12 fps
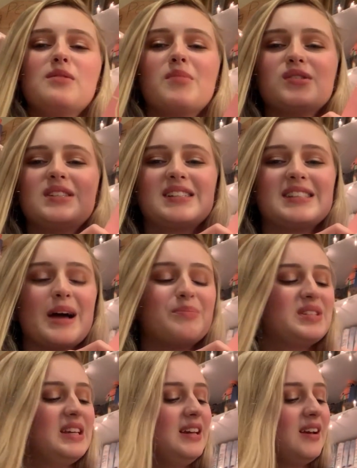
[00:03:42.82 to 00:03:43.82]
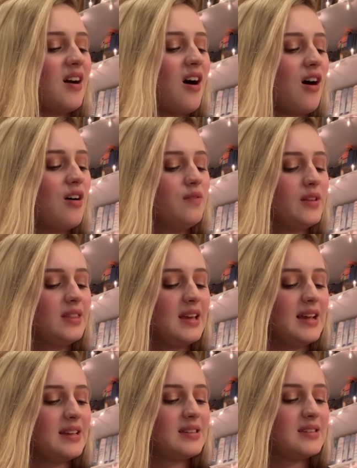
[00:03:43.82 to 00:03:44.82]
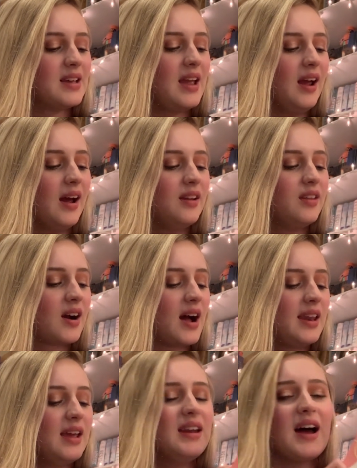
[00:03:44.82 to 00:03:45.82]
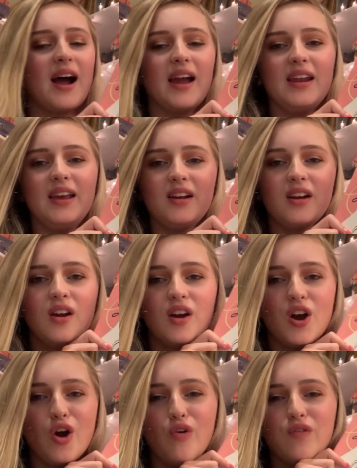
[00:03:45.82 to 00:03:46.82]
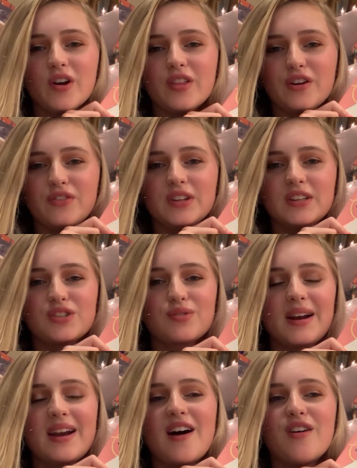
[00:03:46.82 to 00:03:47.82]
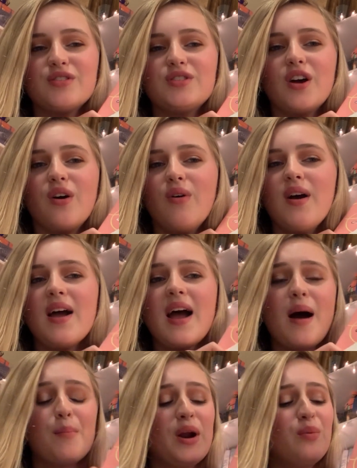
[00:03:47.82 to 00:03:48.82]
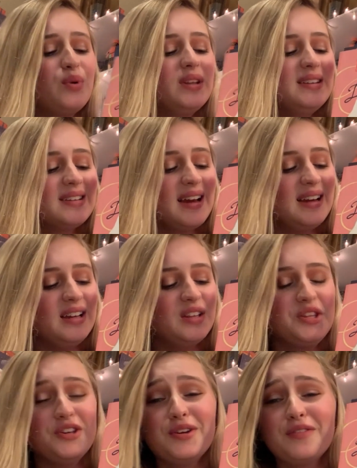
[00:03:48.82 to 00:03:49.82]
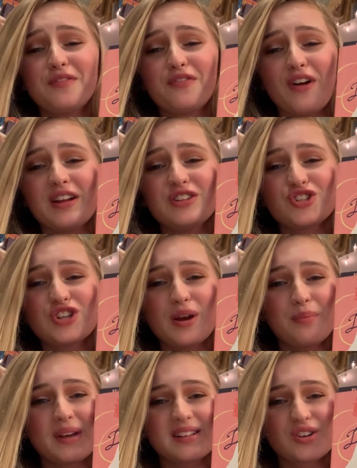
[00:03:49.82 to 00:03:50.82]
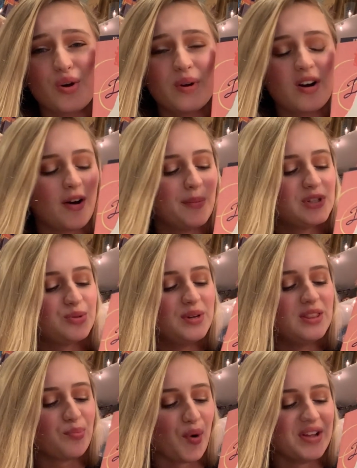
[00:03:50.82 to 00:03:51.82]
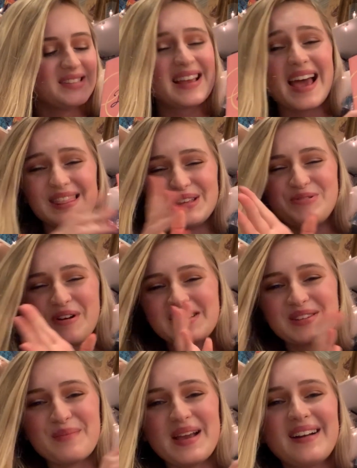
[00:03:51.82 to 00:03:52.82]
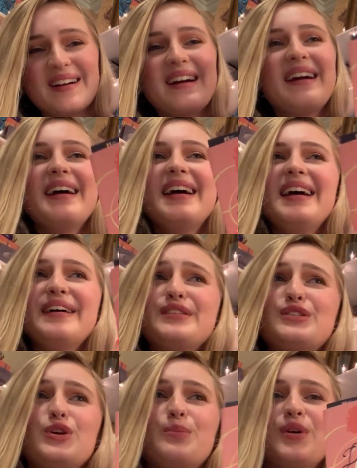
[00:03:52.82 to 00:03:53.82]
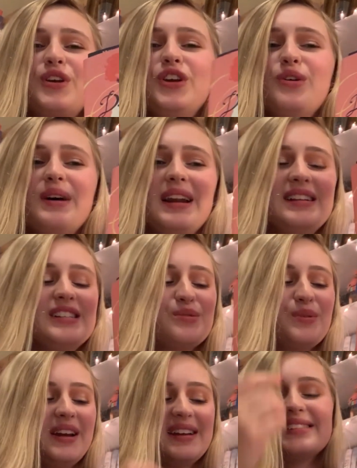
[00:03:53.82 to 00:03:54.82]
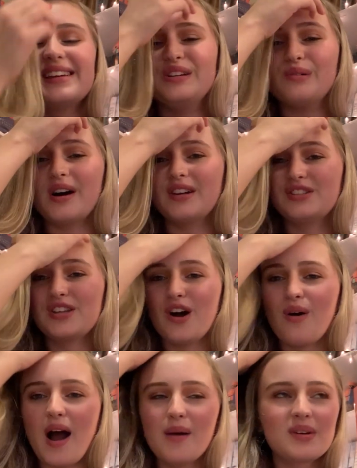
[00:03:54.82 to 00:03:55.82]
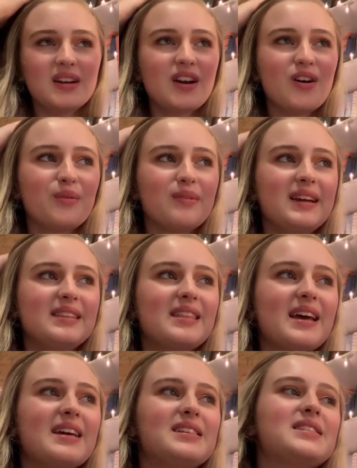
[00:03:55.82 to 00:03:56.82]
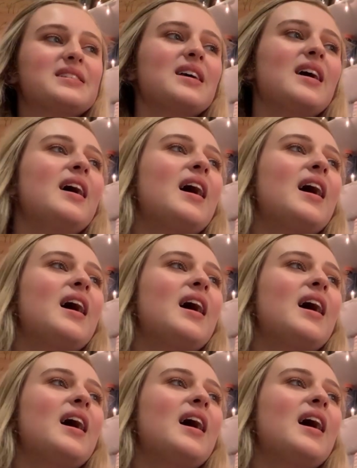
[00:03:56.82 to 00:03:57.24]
the most accepting of this, and they're kind of in hiding over their feelings right now. So, but I'm really liking the friendship that's going on between the prince and the dressmaker. It's super cute and I just want to continue on. So I'm gonna go read this